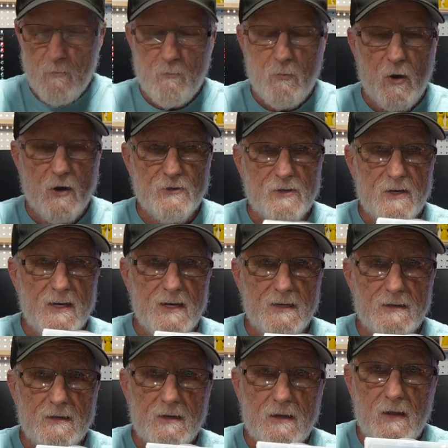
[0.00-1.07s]
parts
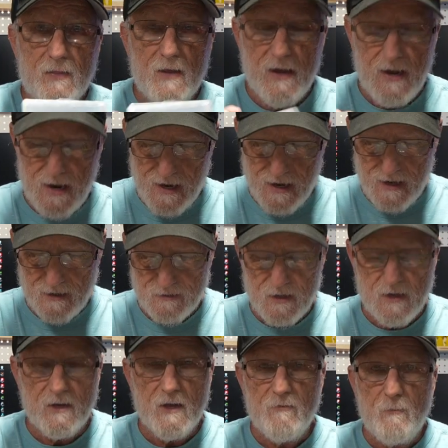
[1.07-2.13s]
kit that has
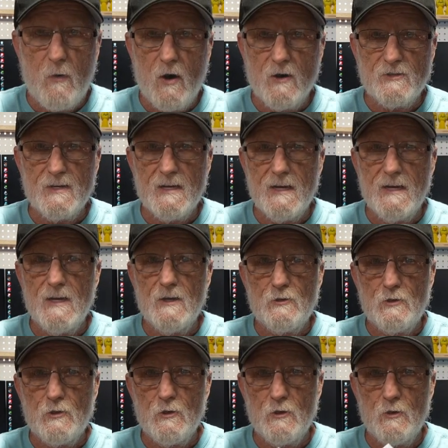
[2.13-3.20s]
enough parts in it
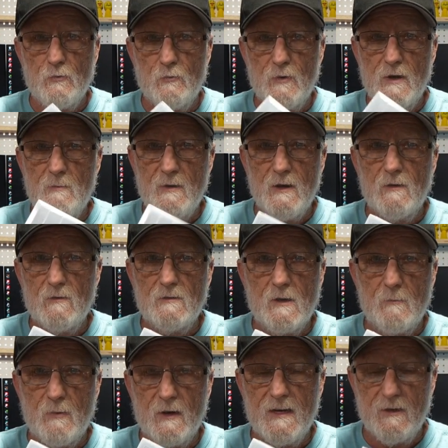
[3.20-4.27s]
to
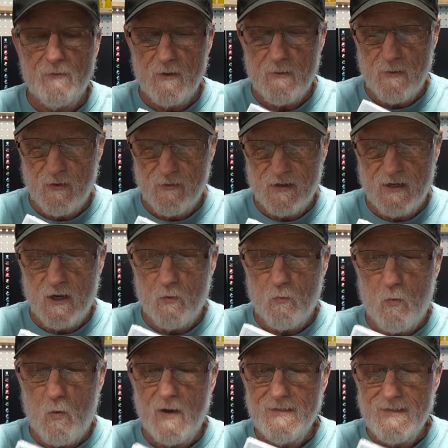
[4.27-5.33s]
completely rebuild the gun
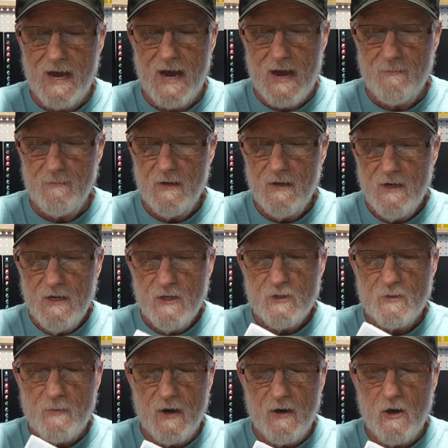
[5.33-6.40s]
one time.
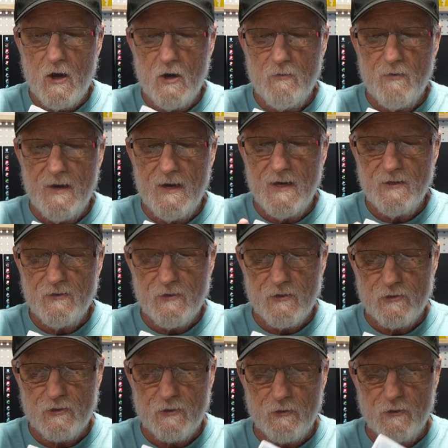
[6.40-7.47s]
Spare O-rings,
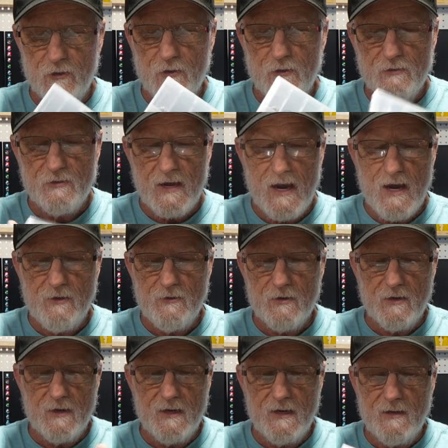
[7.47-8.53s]
screws, and you're
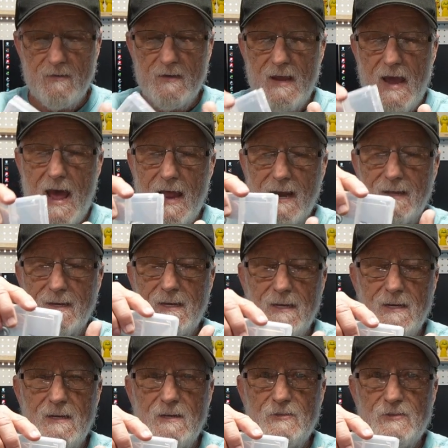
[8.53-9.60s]
going to get the Allen
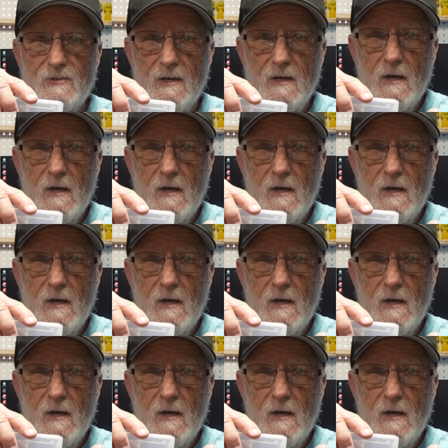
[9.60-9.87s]
keys.